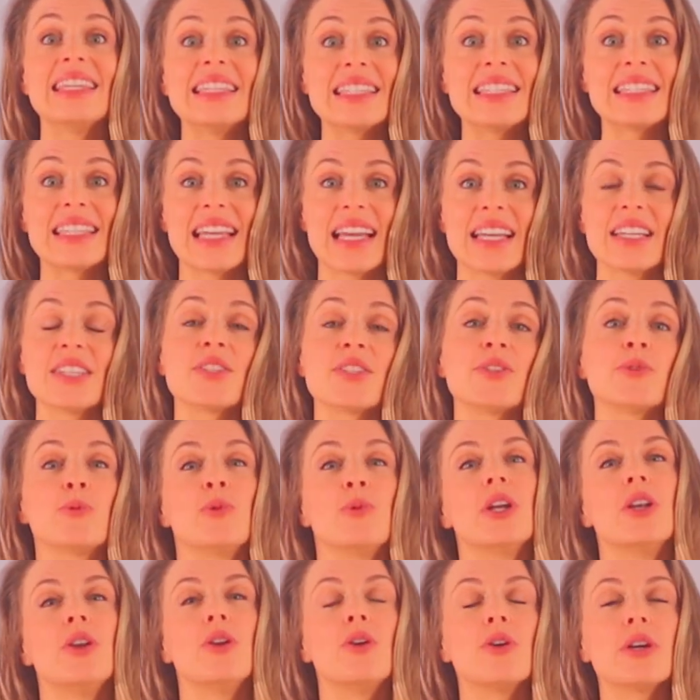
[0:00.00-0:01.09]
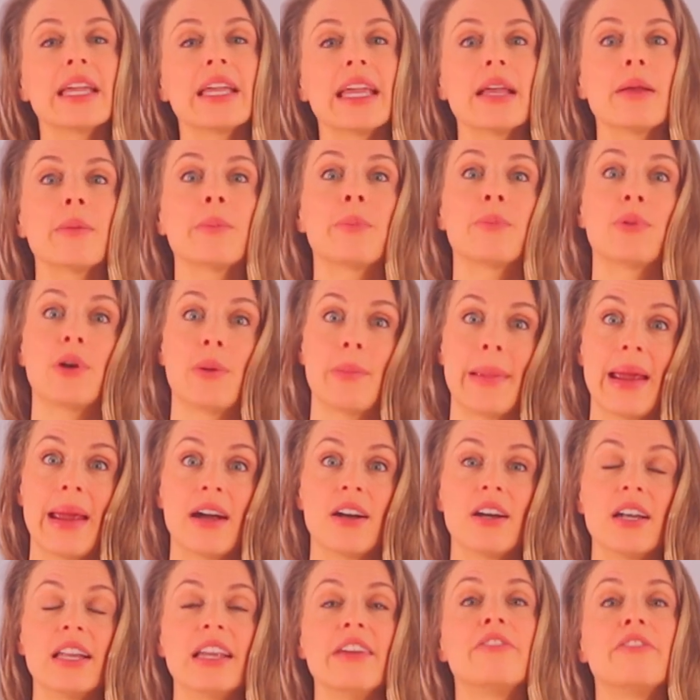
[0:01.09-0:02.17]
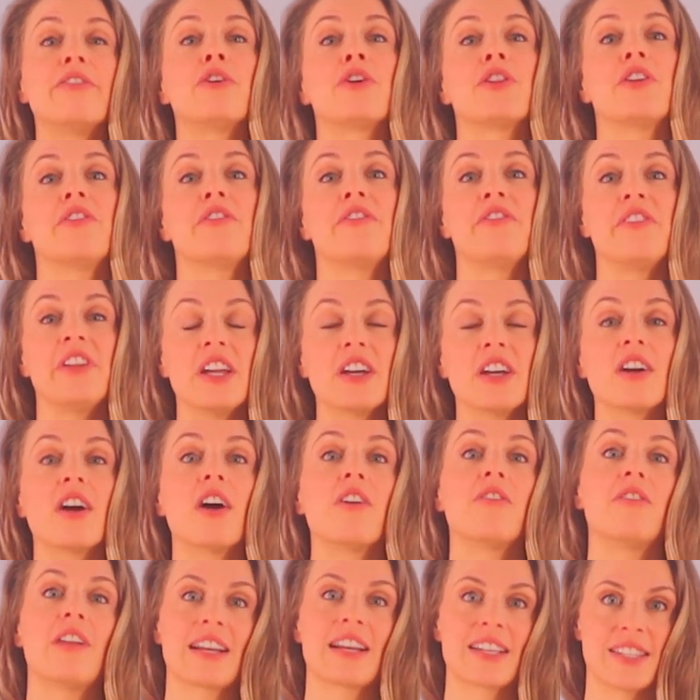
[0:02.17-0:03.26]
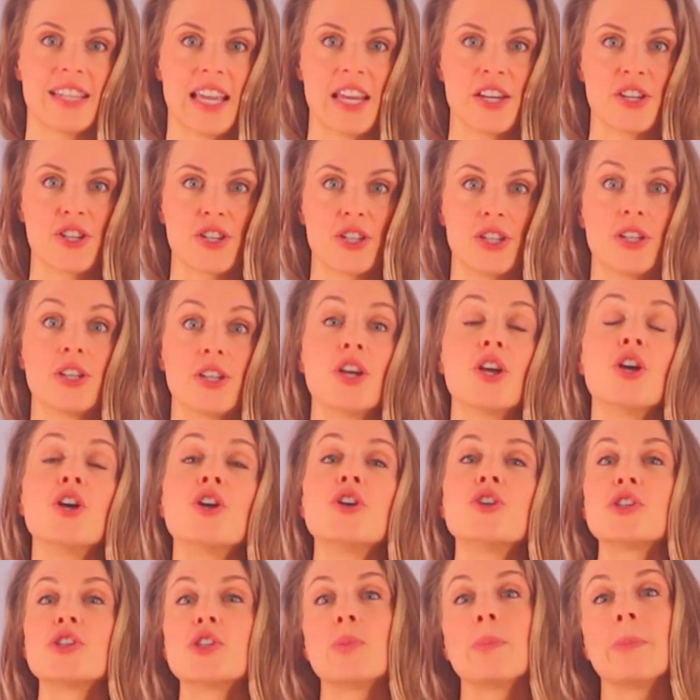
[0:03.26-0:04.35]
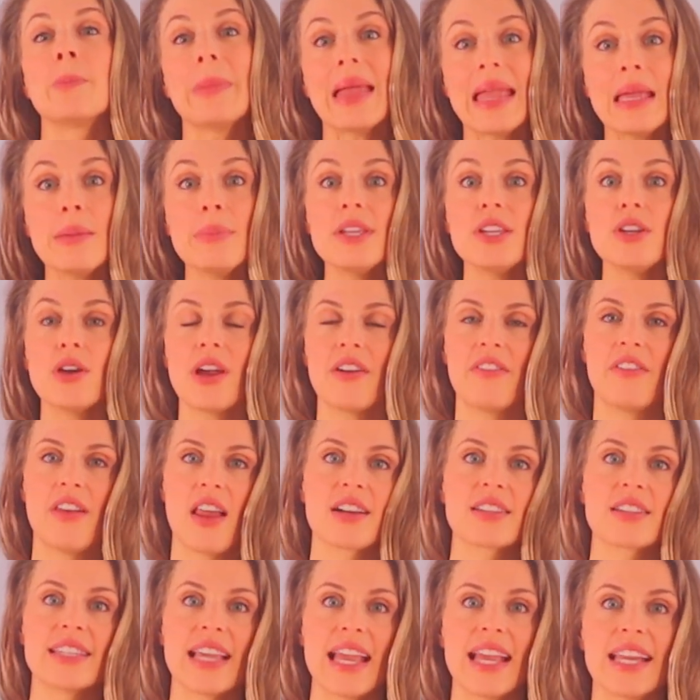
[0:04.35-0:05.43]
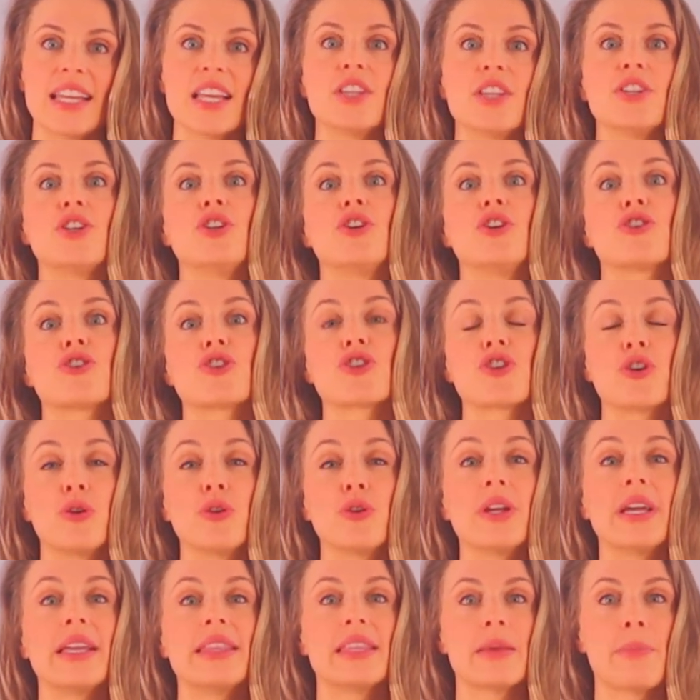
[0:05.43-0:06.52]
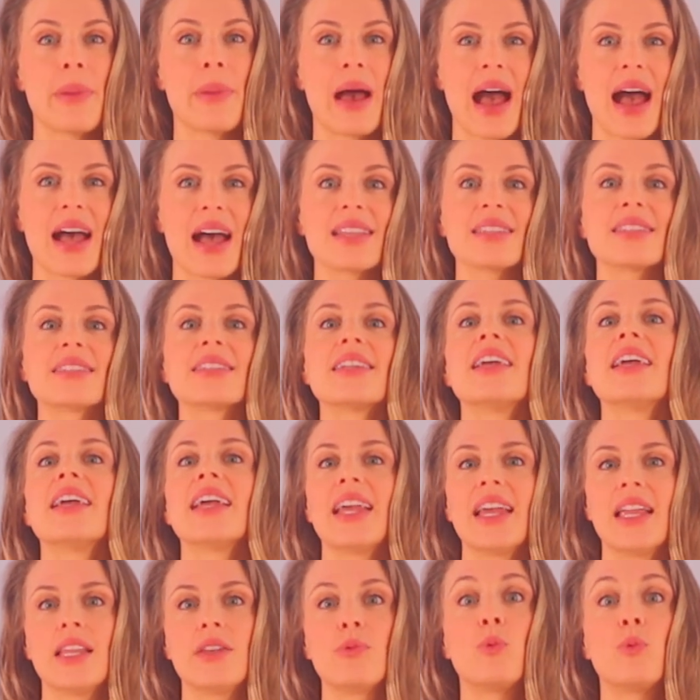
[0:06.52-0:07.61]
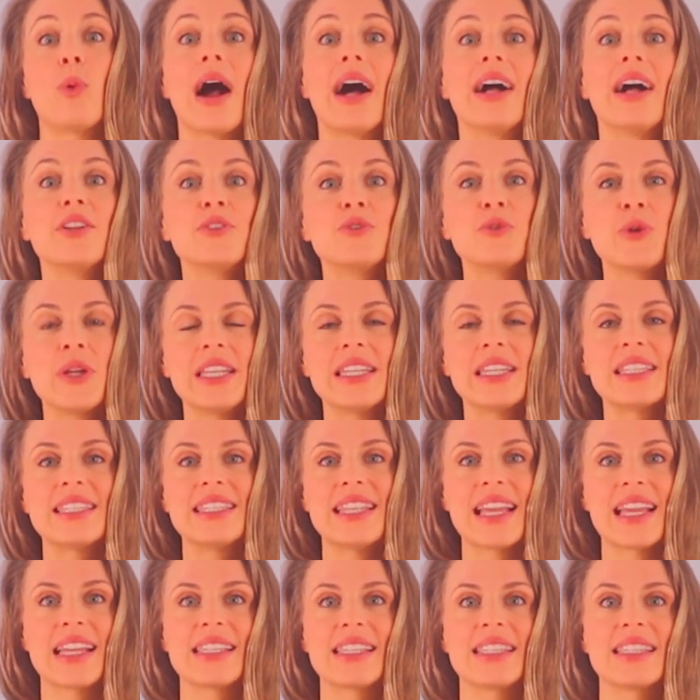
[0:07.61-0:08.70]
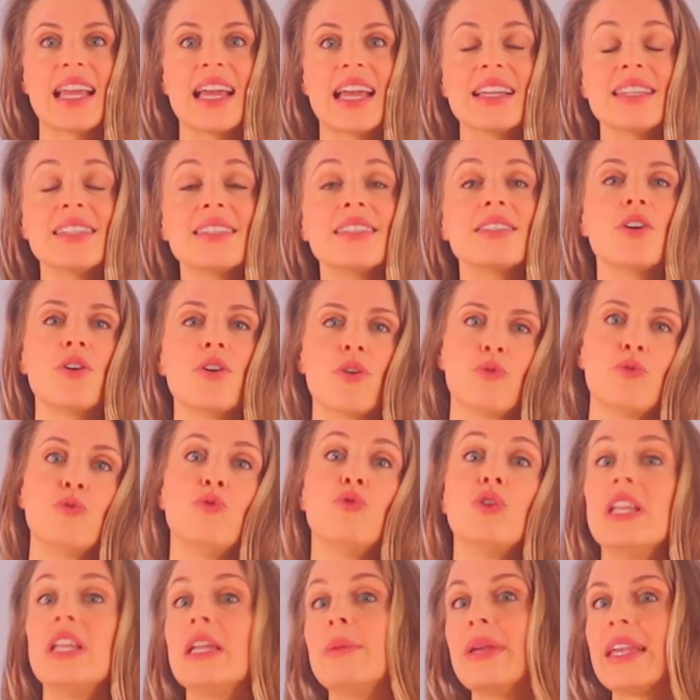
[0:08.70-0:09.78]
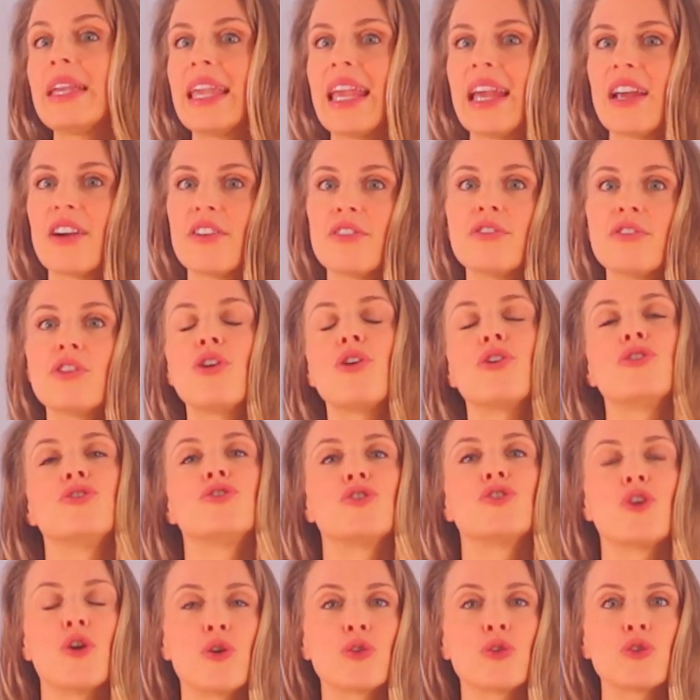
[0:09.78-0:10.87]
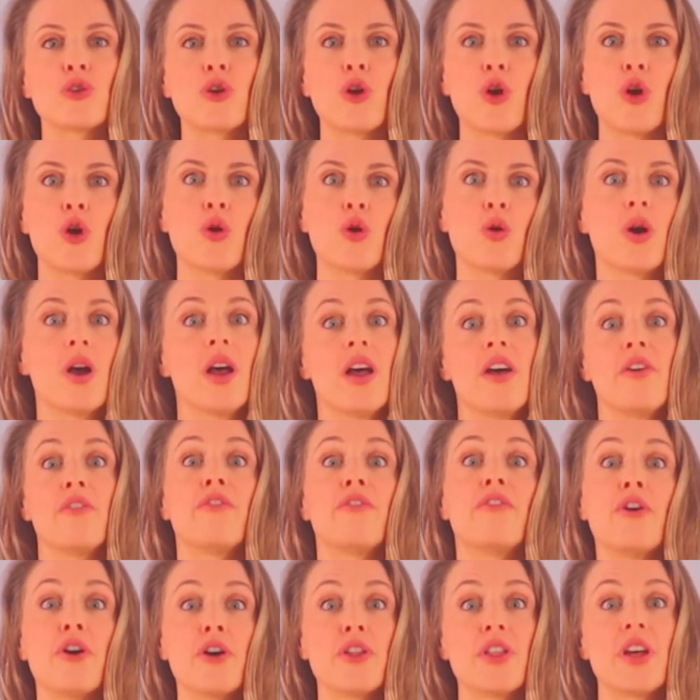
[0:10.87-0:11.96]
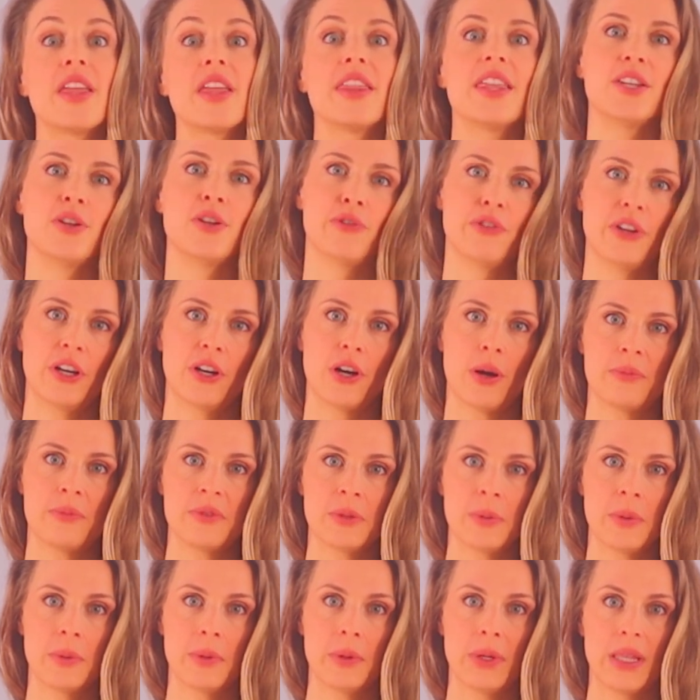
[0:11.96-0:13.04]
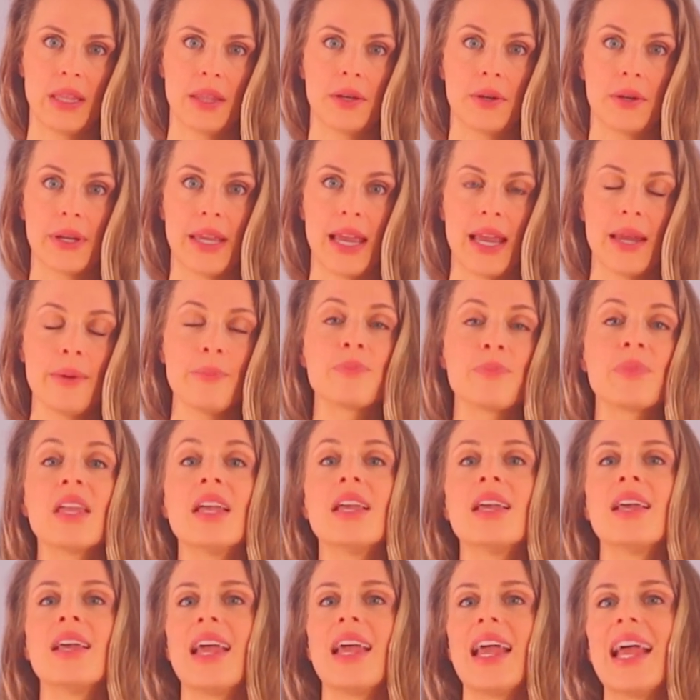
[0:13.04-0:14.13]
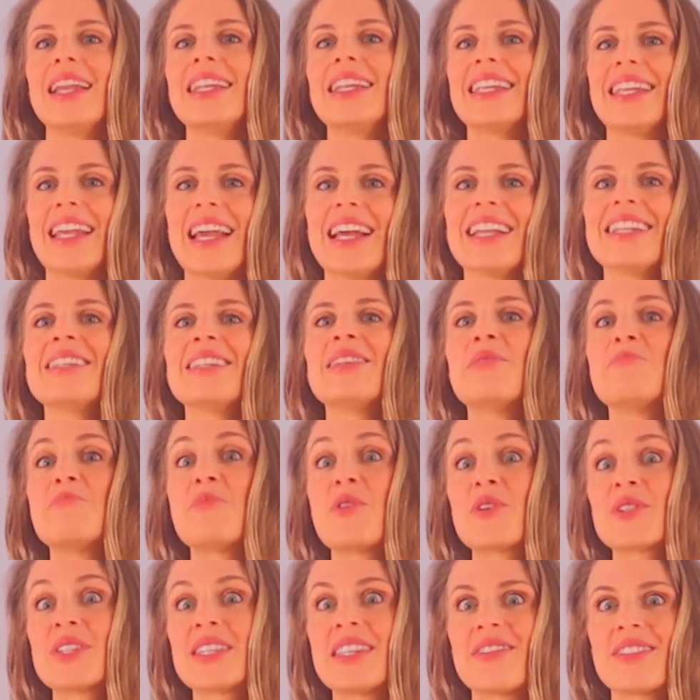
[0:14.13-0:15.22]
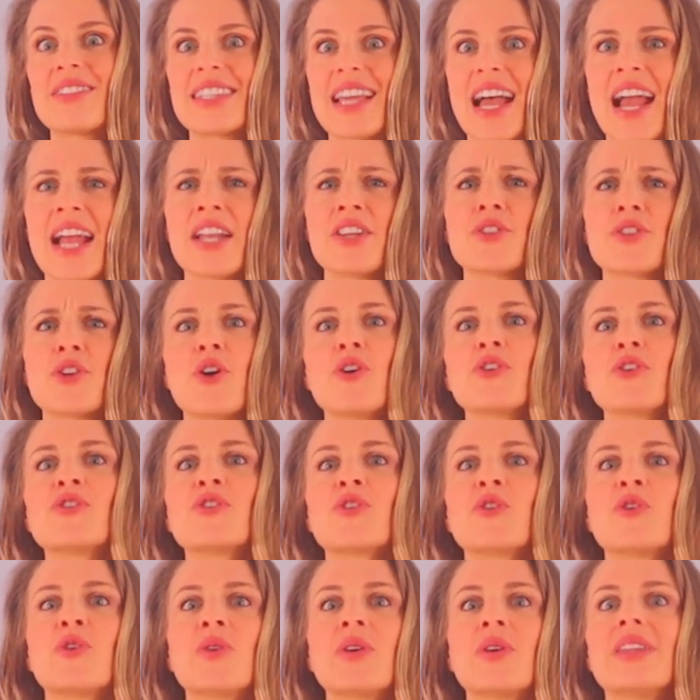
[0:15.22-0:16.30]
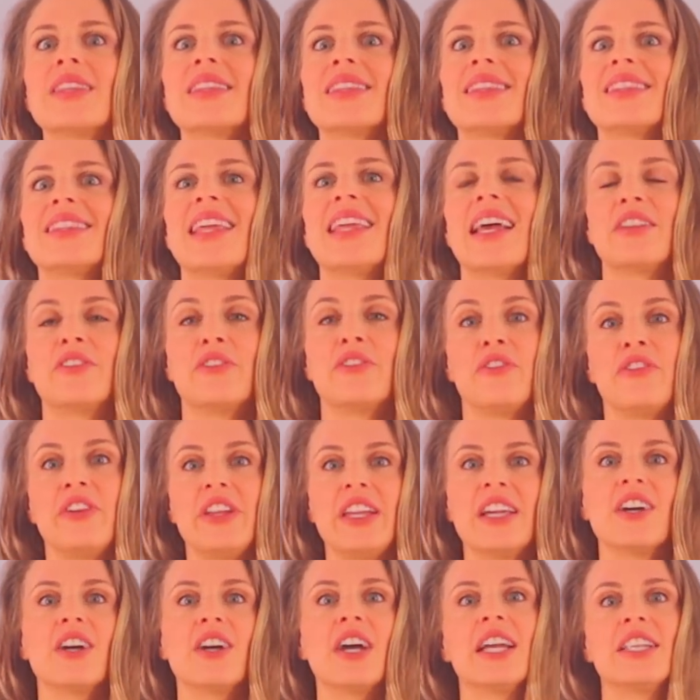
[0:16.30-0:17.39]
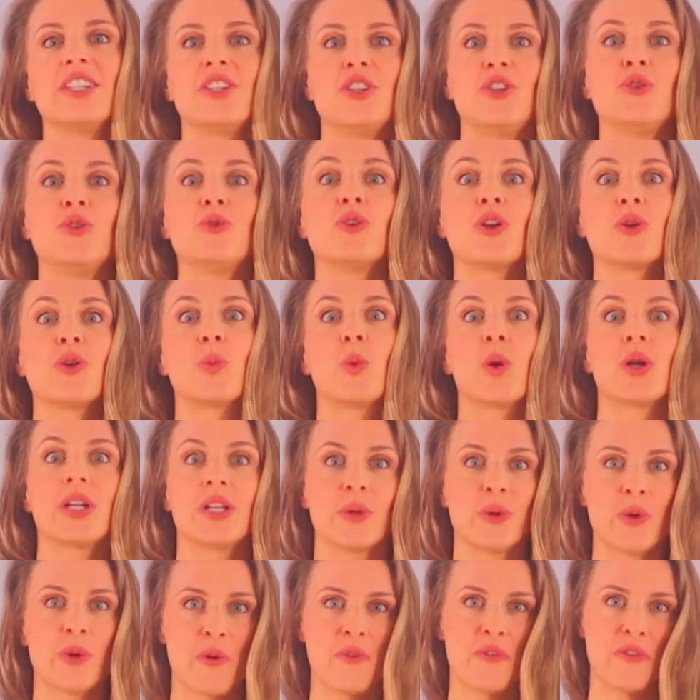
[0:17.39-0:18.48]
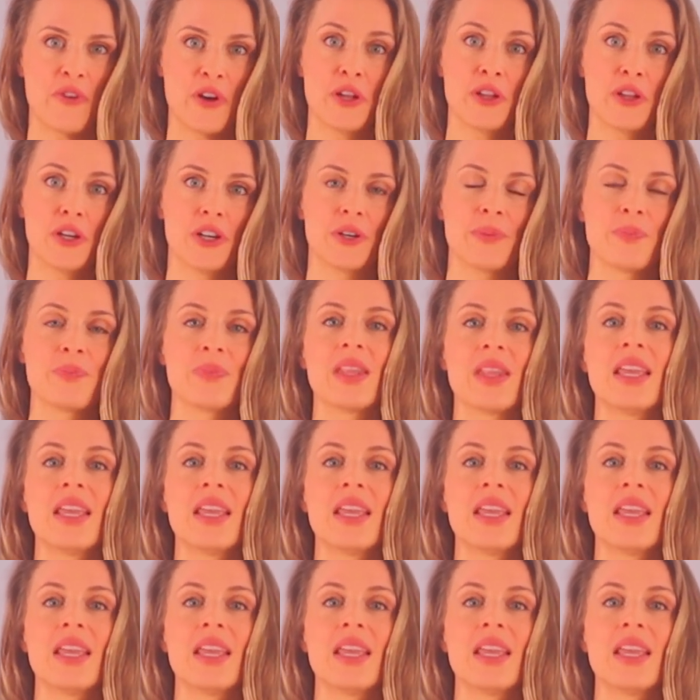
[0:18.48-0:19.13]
this test, we're looking primarily for the fear of luxation. So maybe you have luxated your shoulder in the past, and while doing this next test, really be careful and don't go further than you feel comfortable with, okay? And again, the positive sign is also that fear and you not wanting to go further.